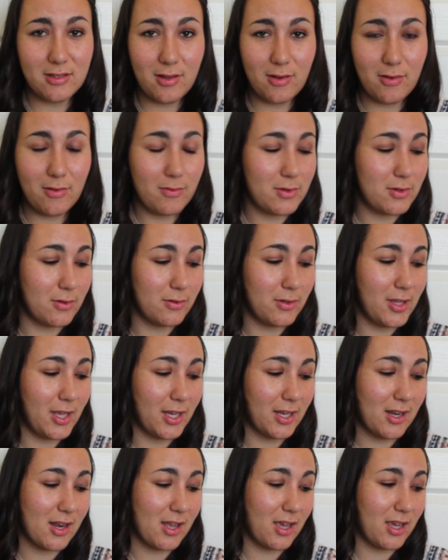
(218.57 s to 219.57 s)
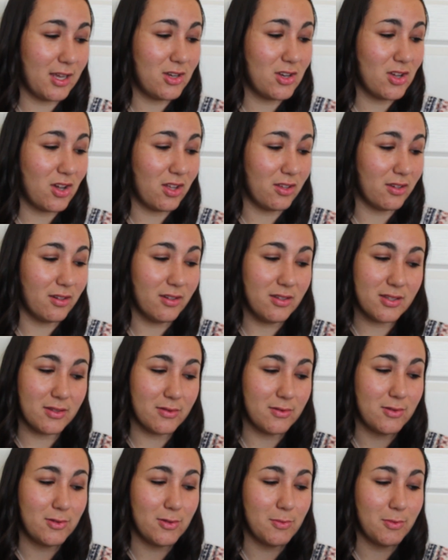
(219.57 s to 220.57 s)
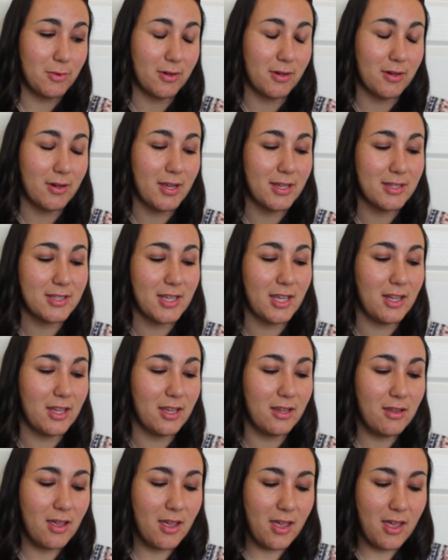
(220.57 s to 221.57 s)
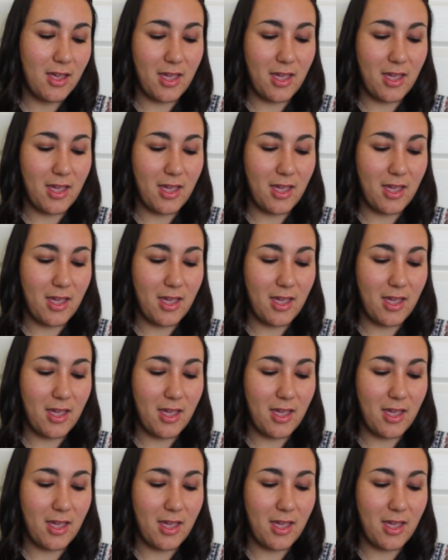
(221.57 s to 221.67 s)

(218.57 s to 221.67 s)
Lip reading: so it was only $9. It was super exciting.